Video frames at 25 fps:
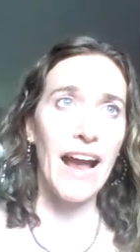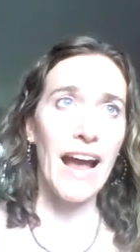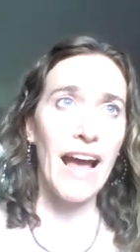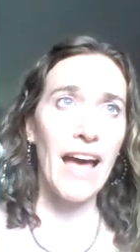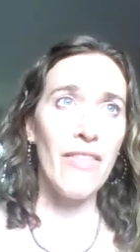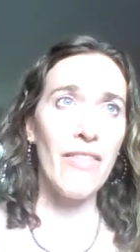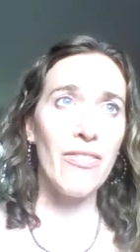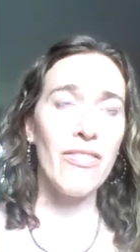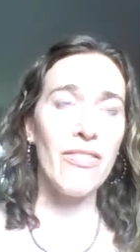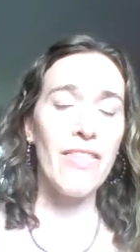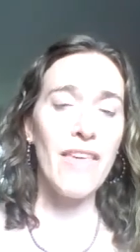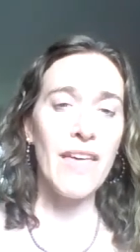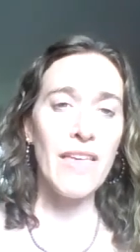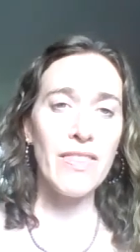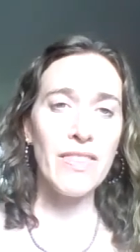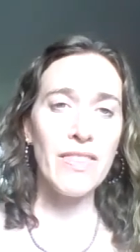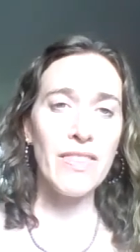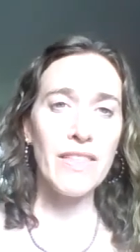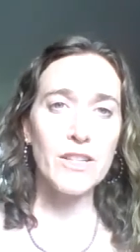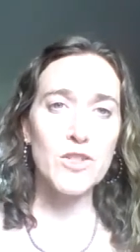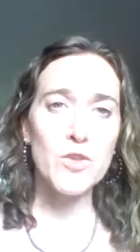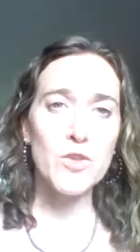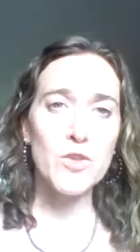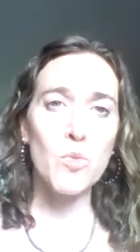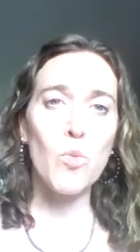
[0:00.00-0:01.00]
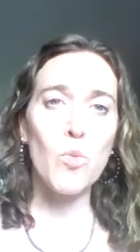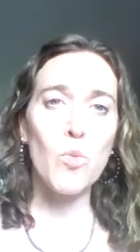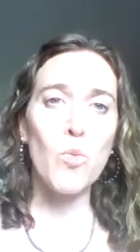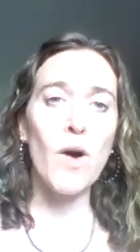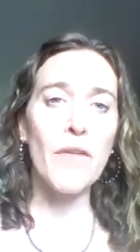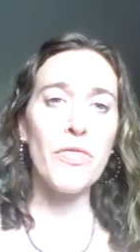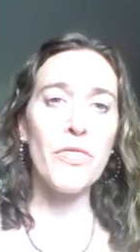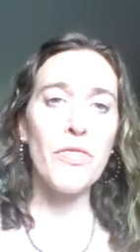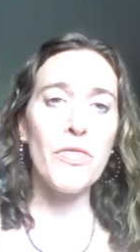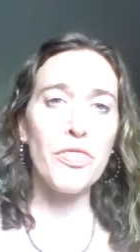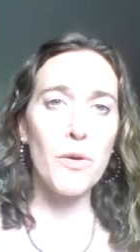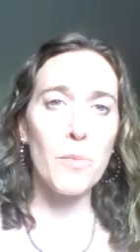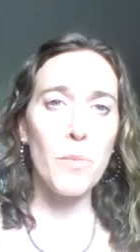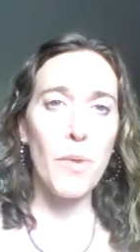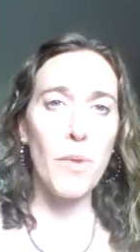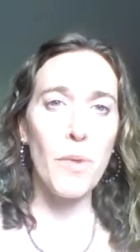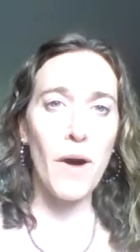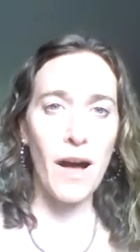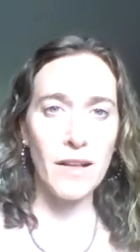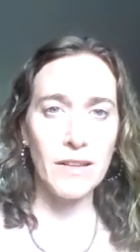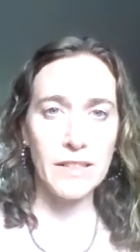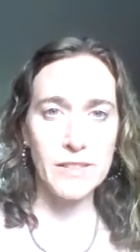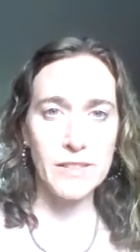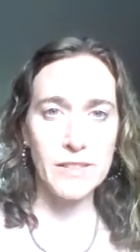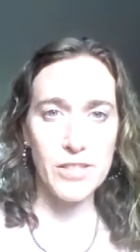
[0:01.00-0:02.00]
And then there's what the
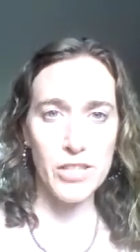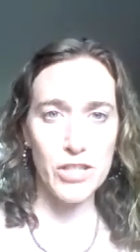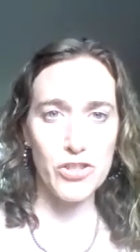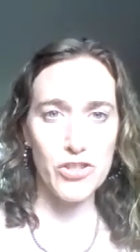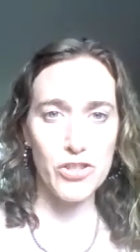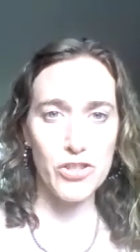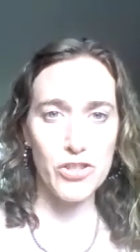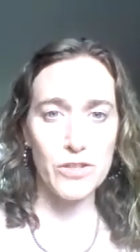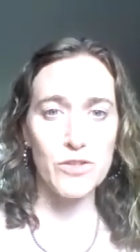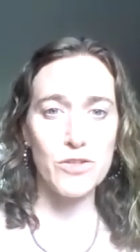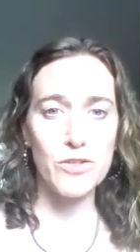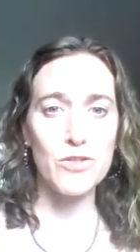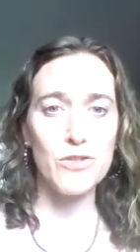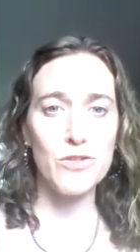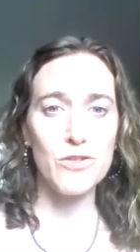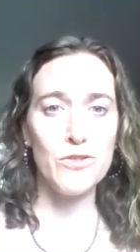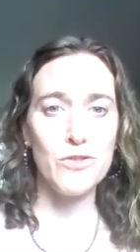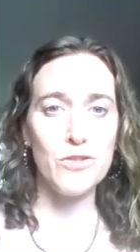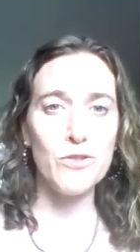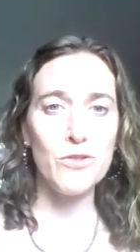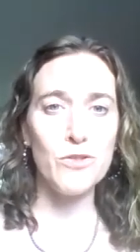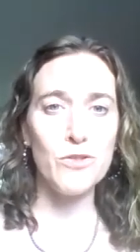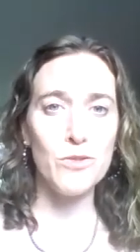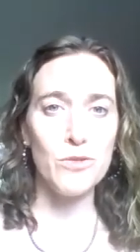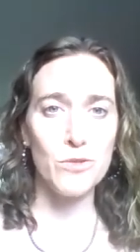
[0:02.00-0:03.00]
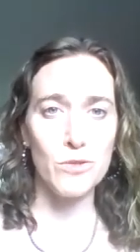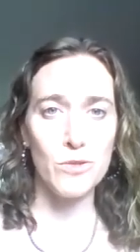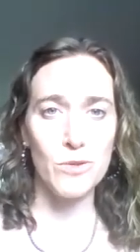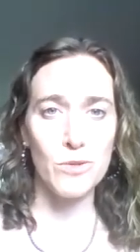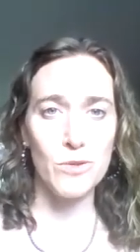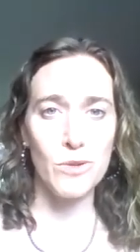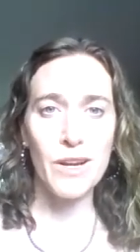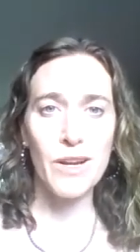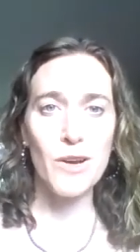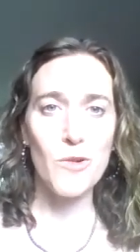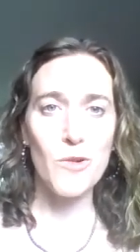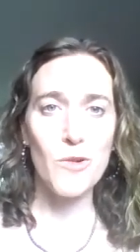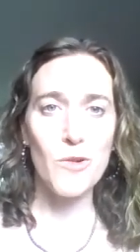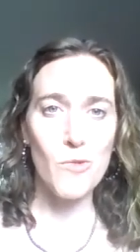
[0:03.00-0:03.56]
politicians do